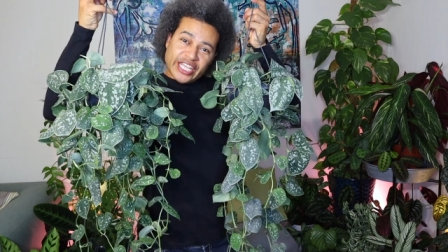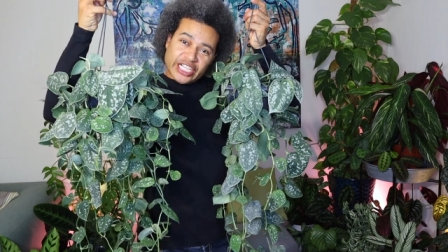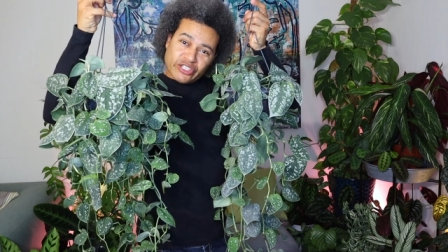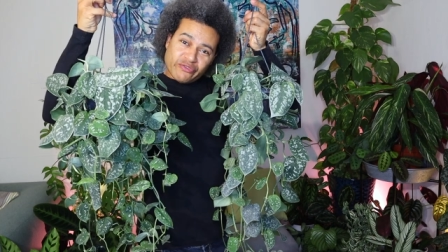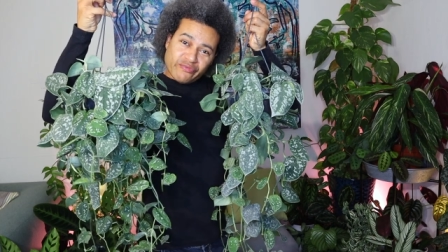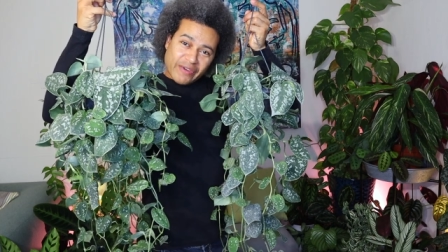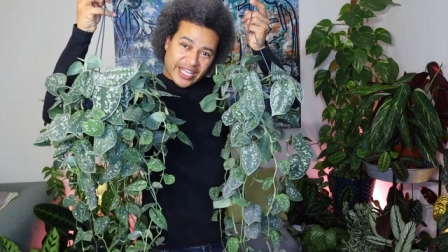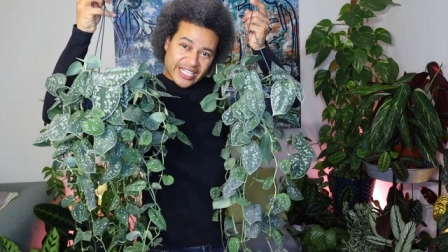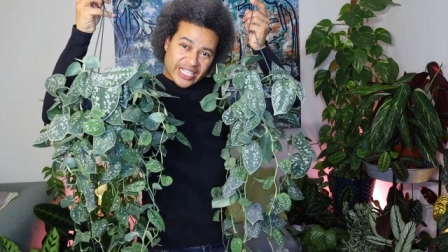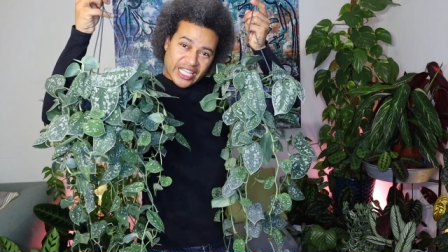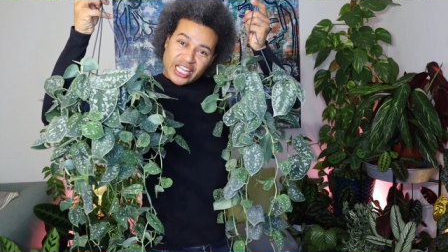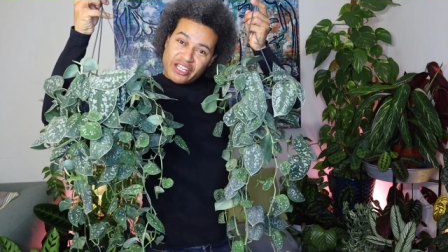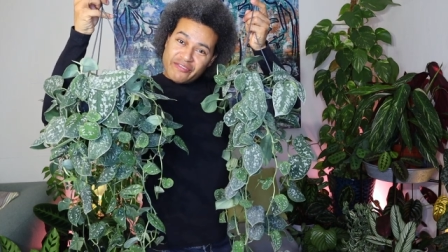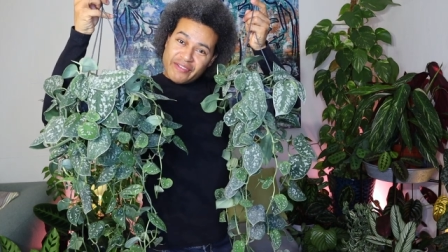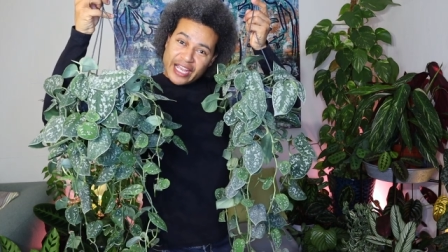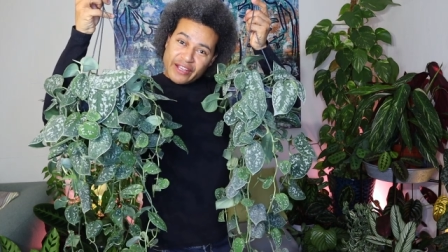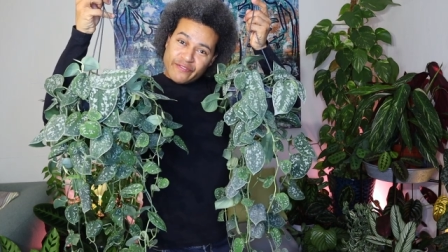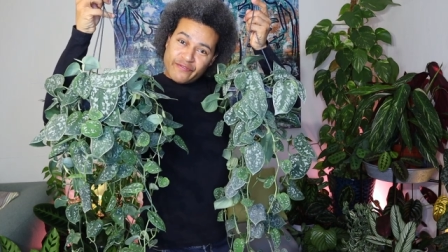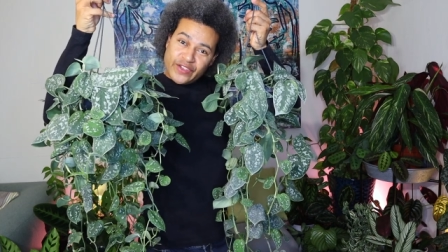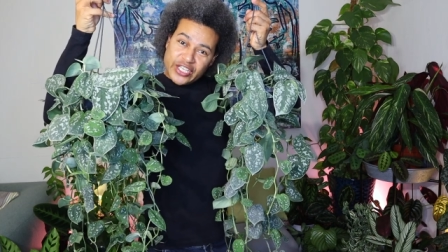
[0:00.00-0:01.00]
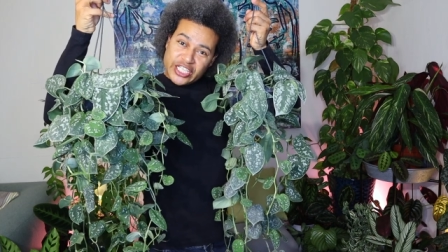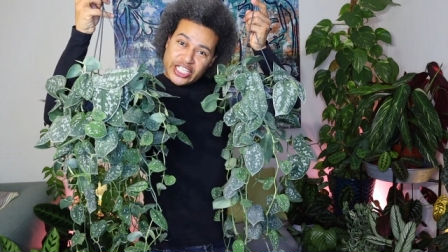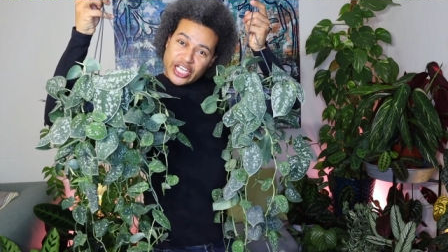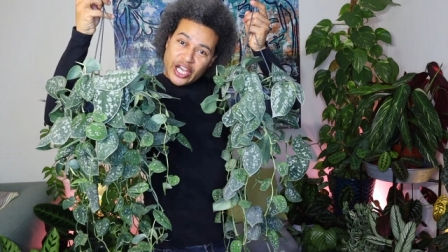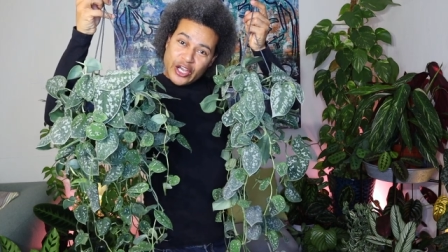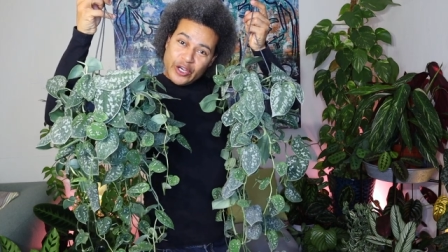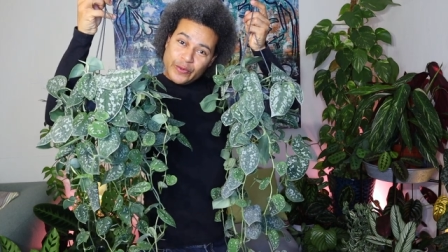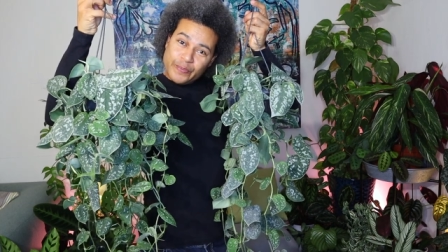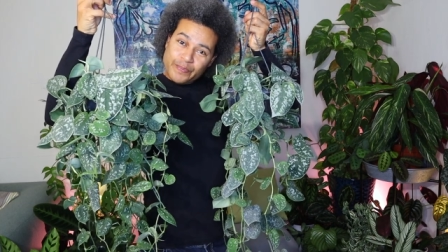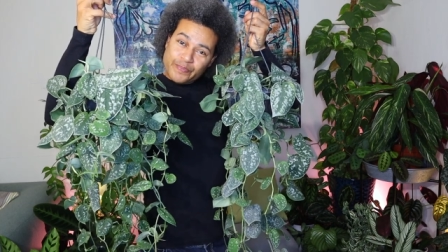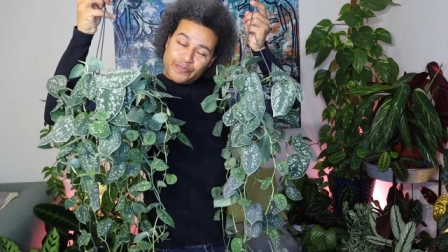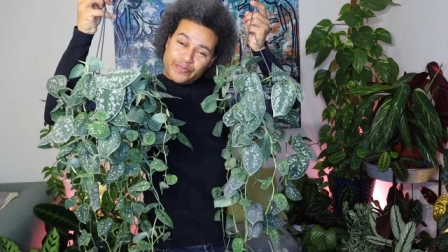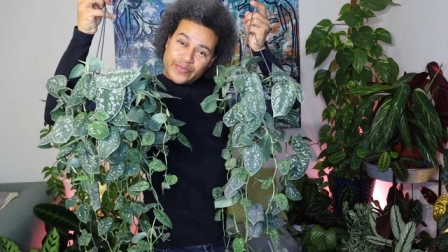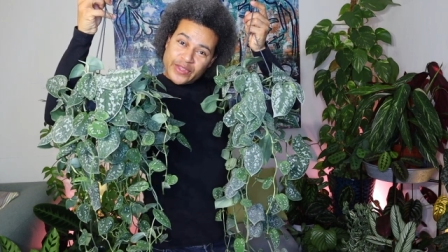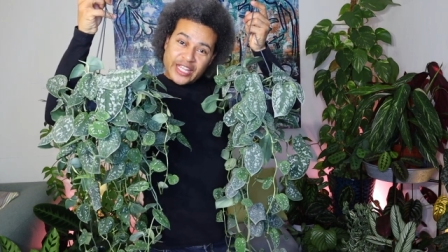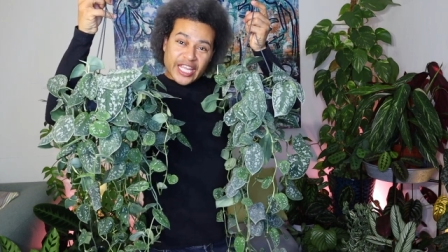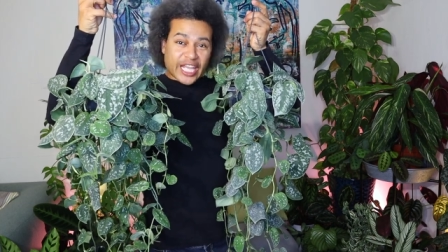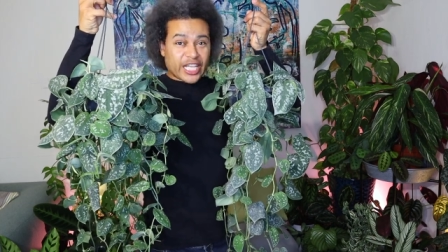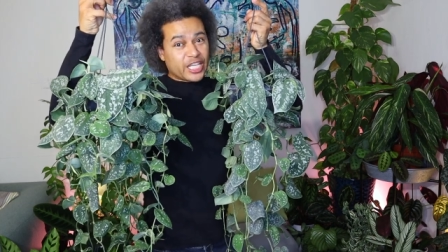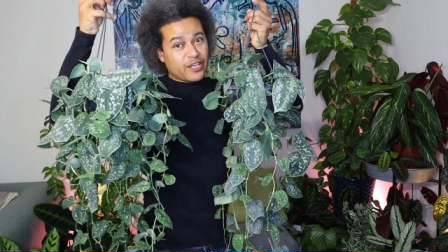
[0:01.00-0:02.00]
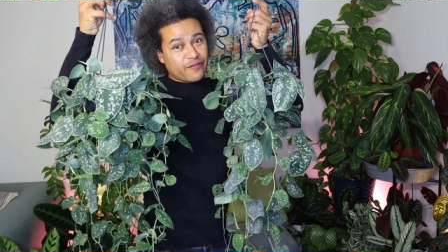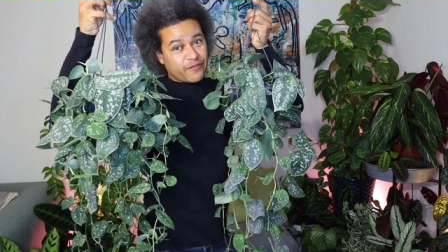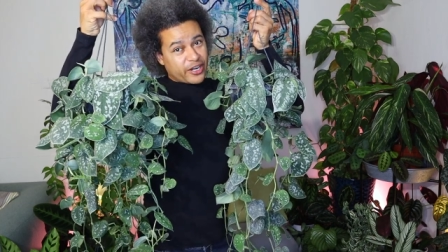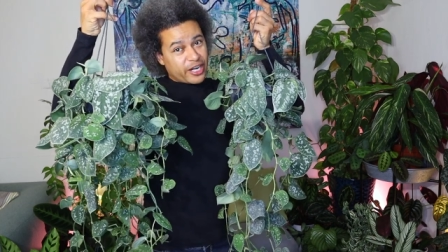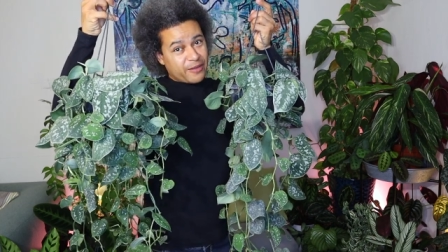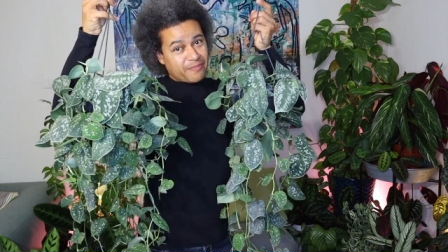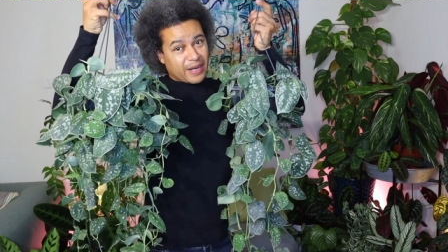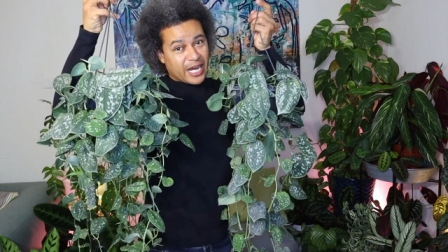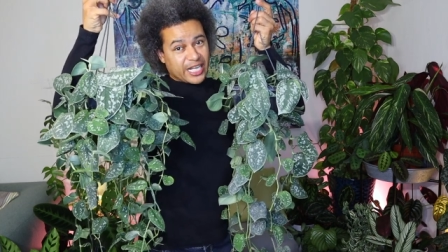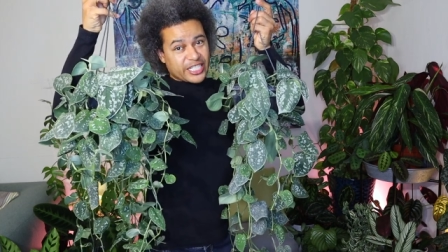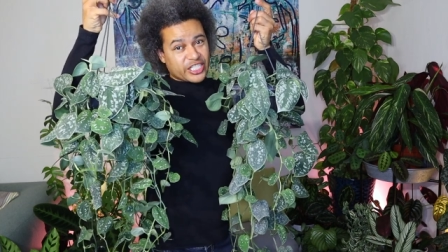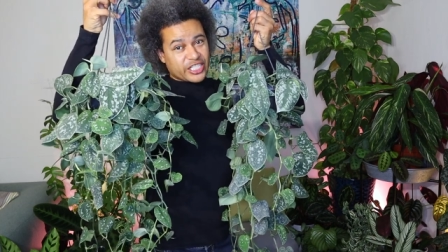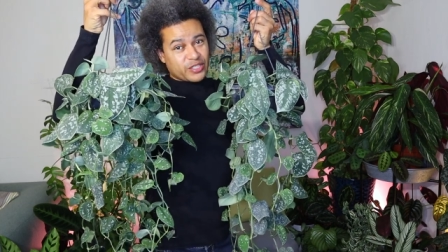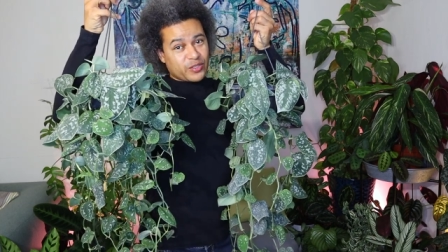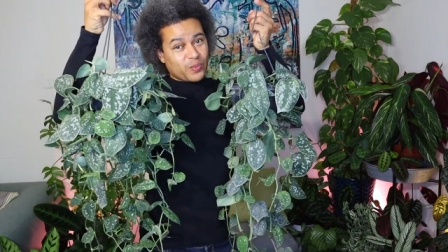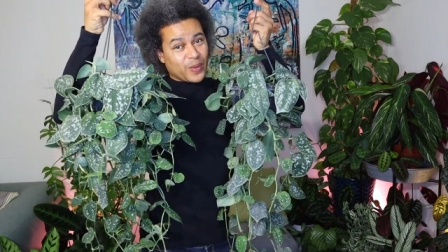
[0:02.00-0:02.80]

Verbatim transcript: this Raiding the Rack video. Thank you very much